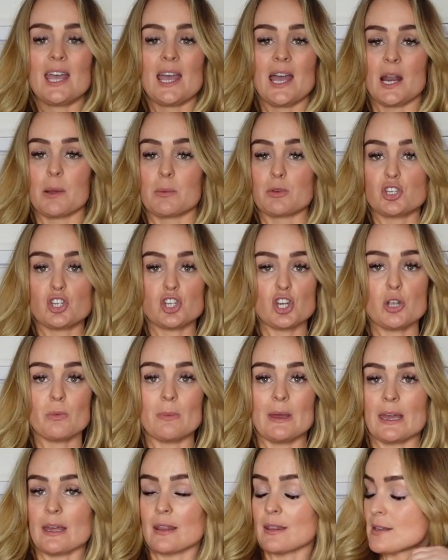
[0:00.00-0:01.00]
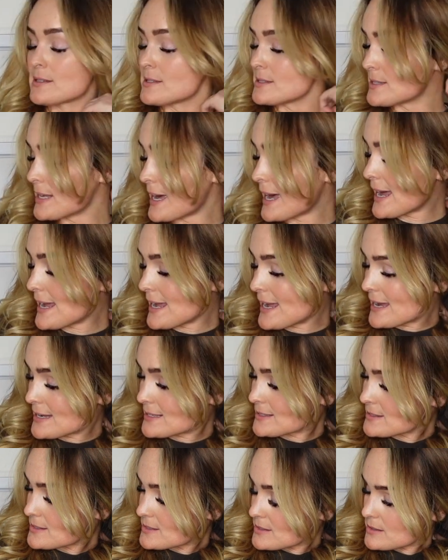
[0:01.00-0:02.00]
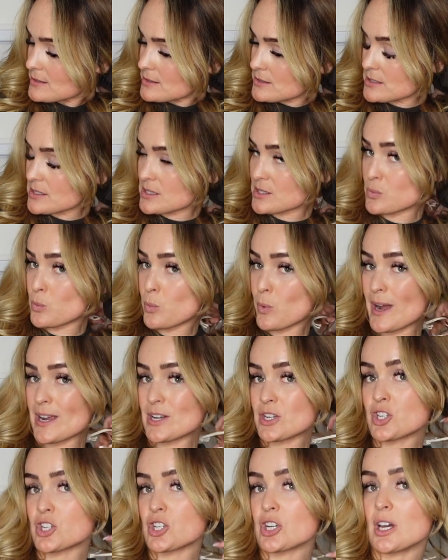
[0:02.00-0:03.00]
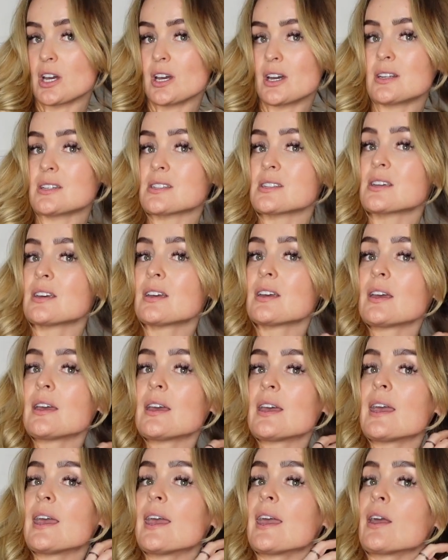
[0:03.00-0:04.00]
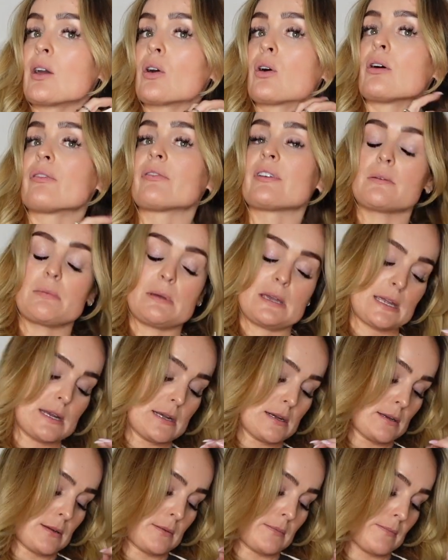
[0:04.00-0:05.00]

And I'm assuming this is the AS sweatshirt in Coffee Bean.